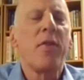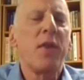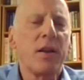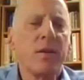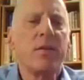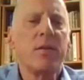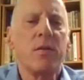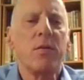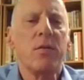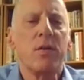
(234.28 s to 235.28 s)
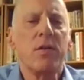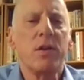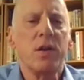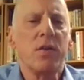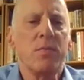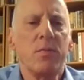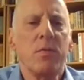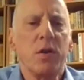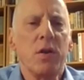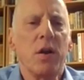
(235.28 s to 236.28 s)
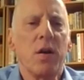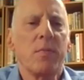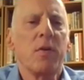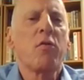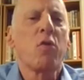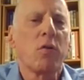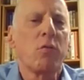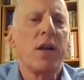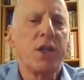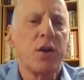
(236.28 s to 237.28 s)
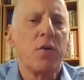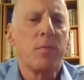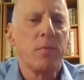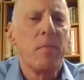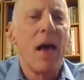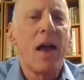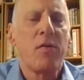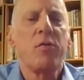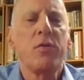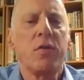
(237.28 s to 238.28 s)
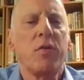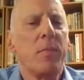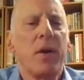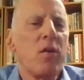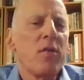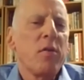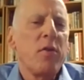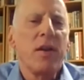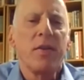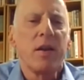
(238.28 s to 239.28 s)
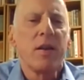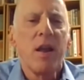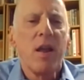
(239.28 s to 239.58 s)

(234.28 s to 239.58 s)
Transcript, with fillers: I think the historical ratio matters to a degree, but I also think that,